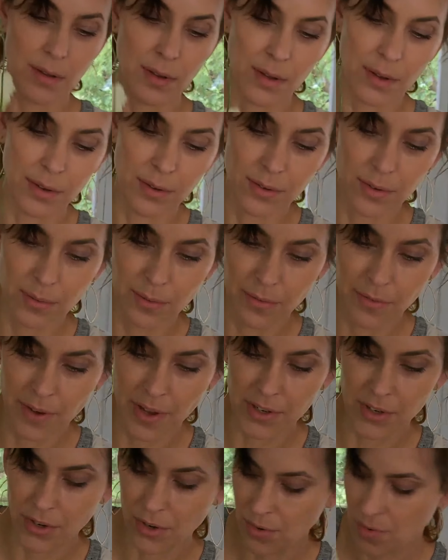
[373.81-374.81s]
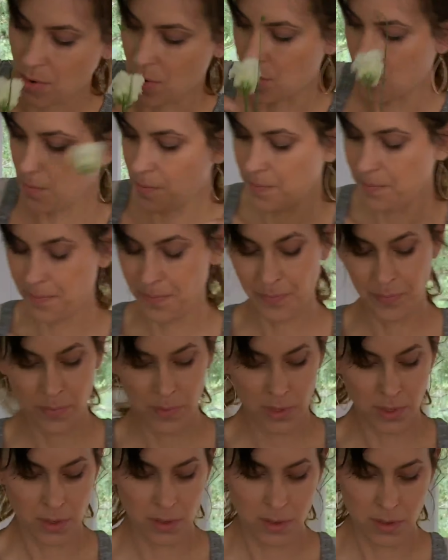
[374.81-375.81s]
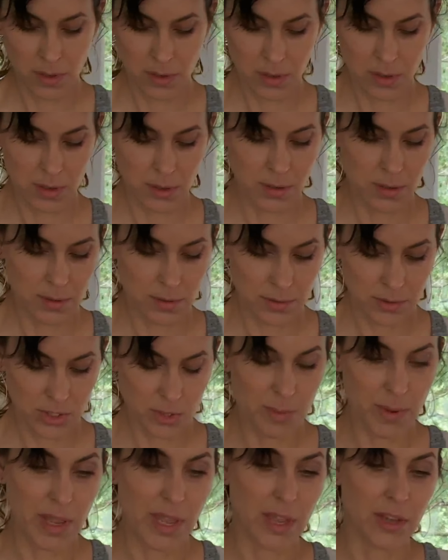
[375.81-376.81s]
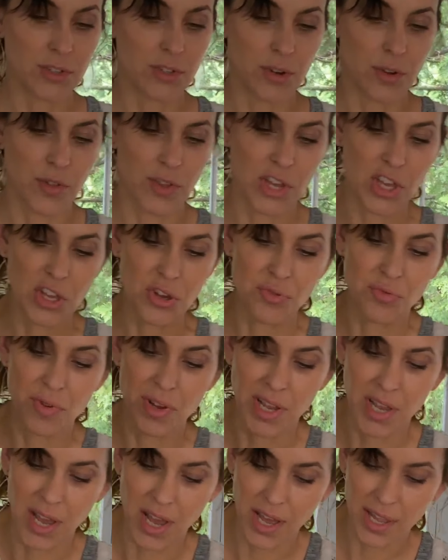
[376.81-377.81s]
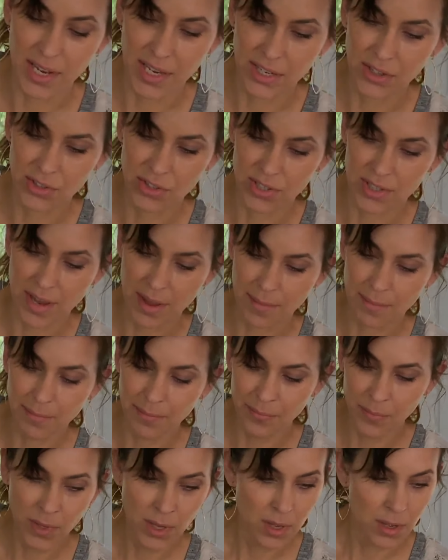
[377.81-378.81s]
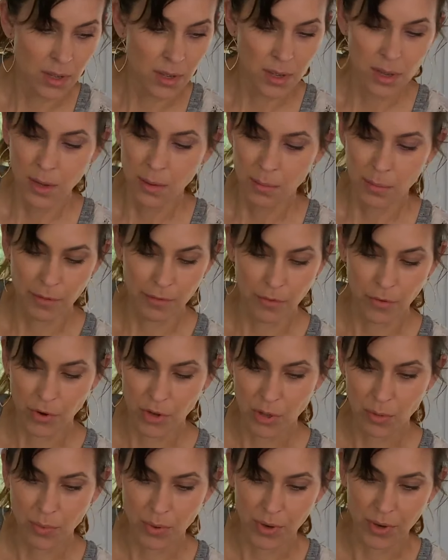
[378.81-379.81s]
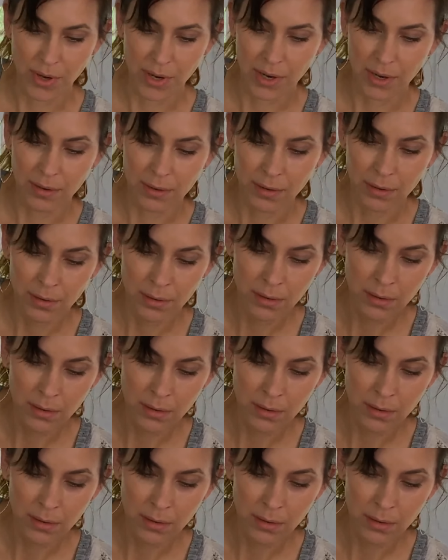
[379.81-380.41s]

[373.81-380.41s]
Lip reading: and find a new home. Just making sure that you recut each stem before you put it in.